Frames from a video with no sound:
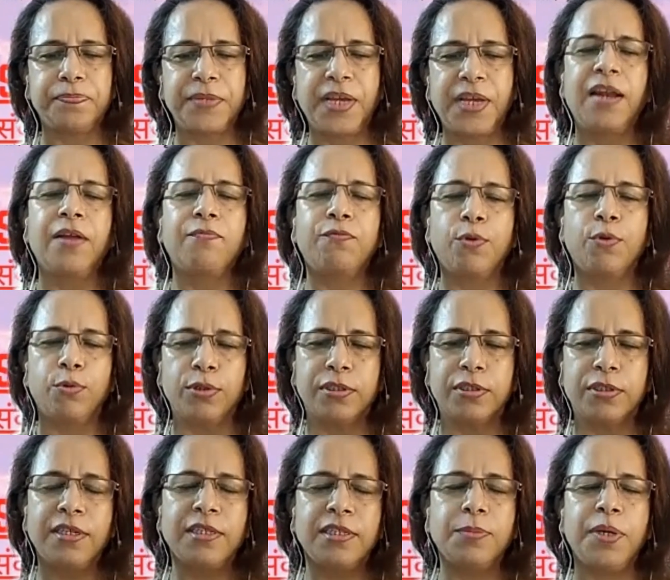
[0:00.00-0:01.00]
And of course,
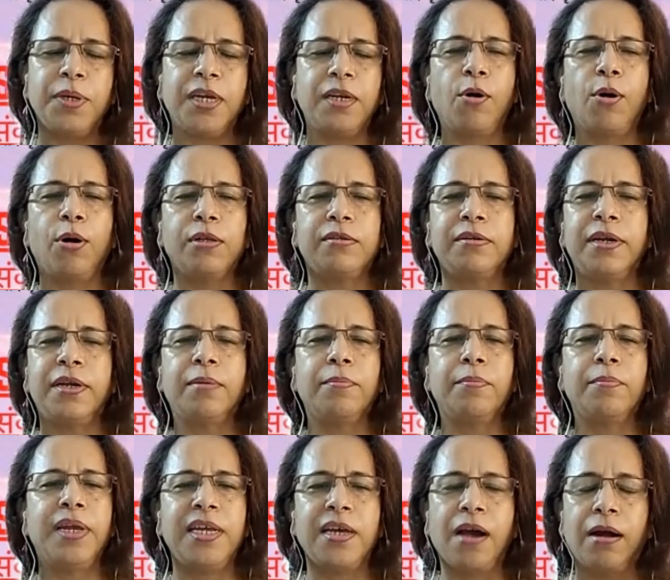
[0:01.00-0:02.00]
he's been authoring
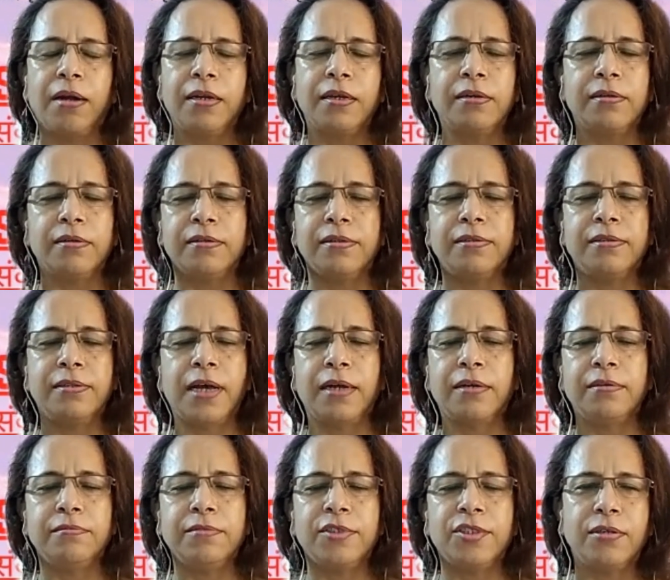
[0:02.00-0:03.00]
many articles
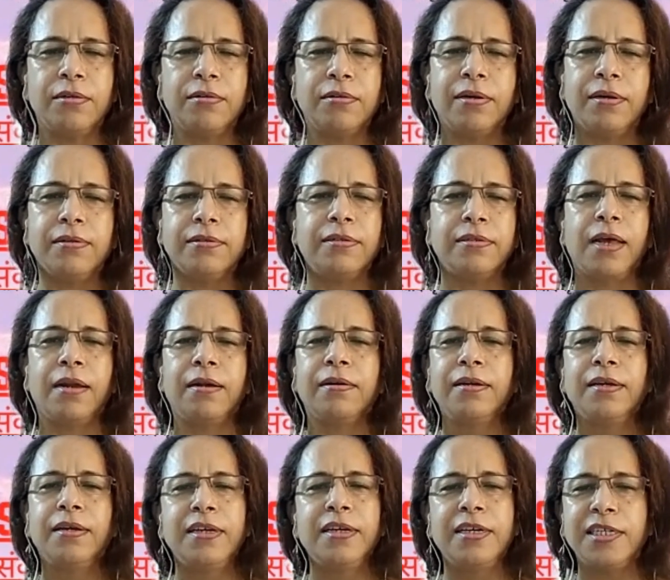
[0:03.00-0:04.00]
and journals, and
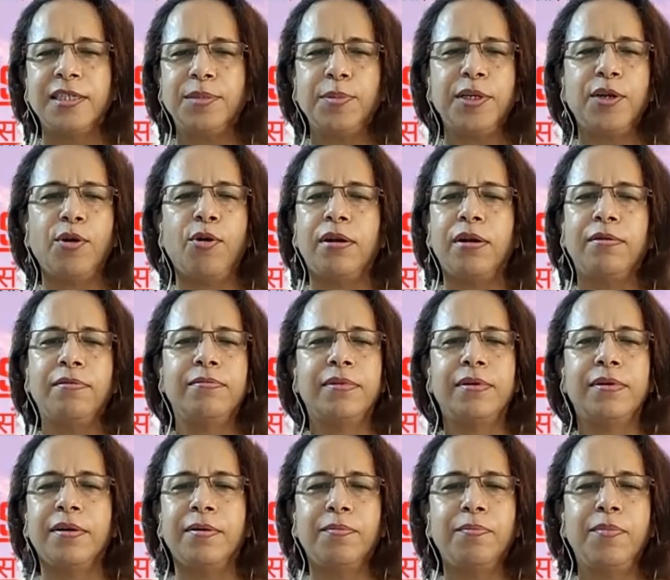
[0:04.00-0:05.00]
he's been on
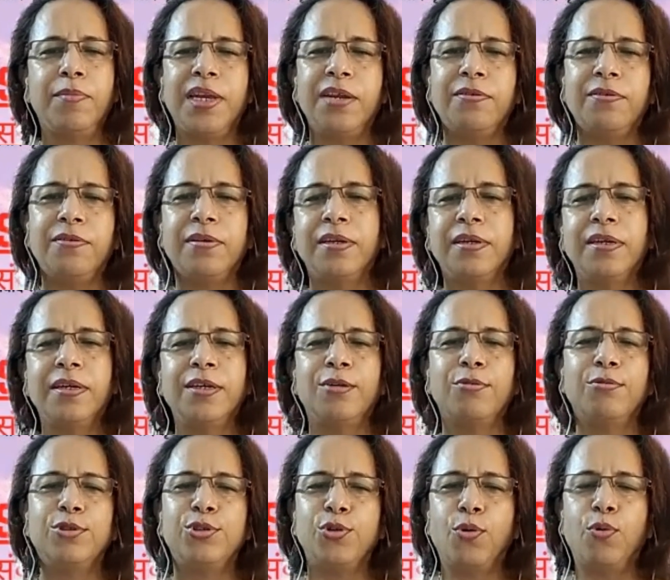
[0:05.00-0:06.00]
many
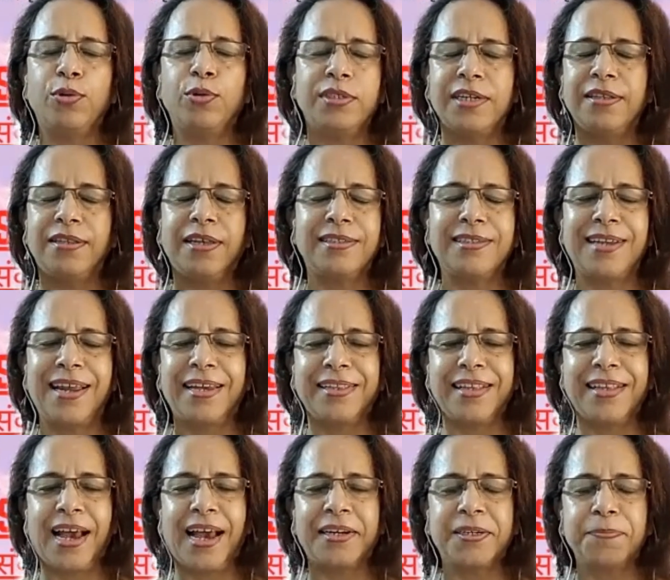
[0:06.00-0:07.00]
shows and things like
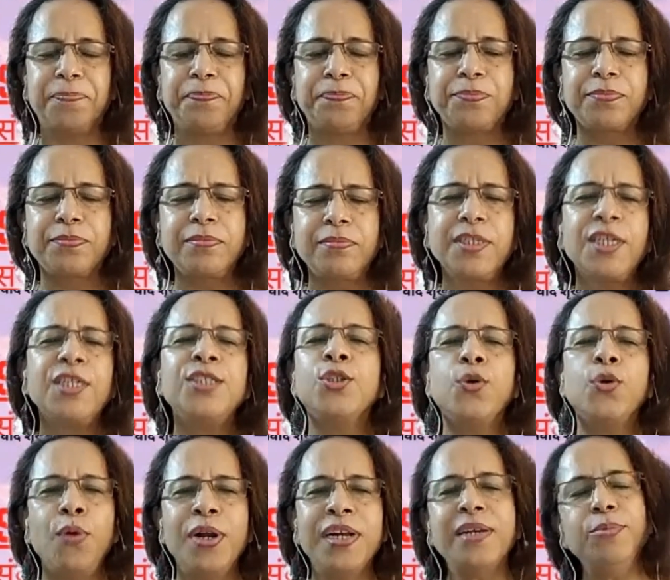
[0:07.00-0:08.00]
that. So
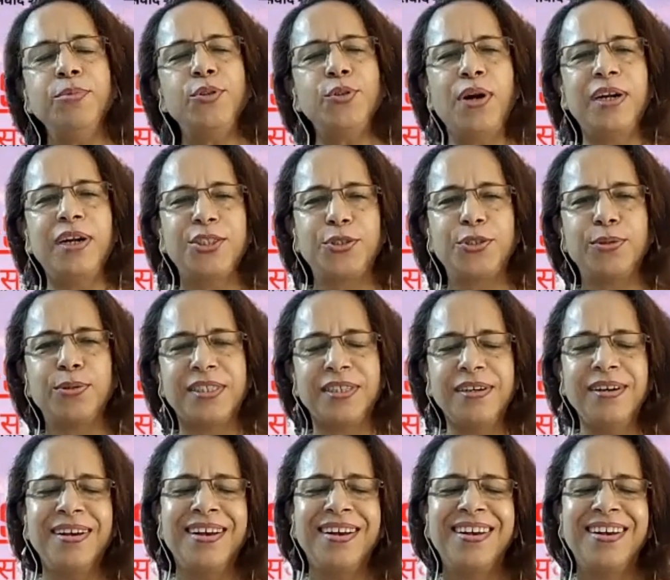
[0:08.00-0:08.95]
welcome to our show, sir.